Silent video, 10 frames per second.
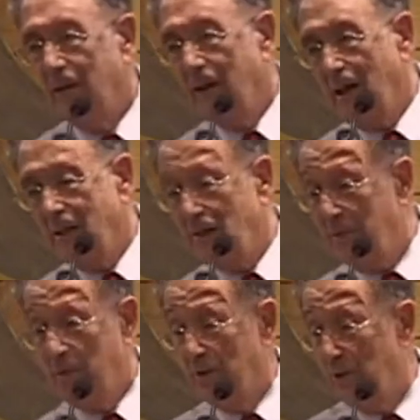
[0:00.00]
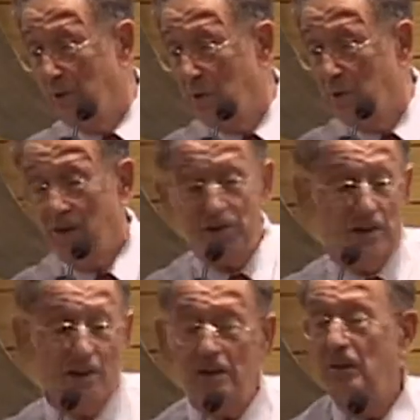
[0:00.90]
the Gaza Strip, although those are
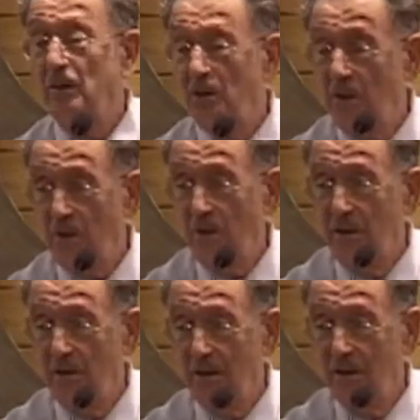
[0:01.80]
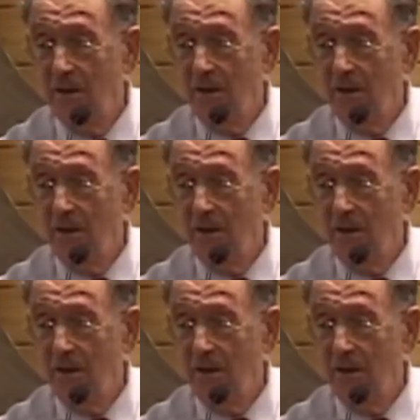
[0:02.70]
Shias and those are Sunnis.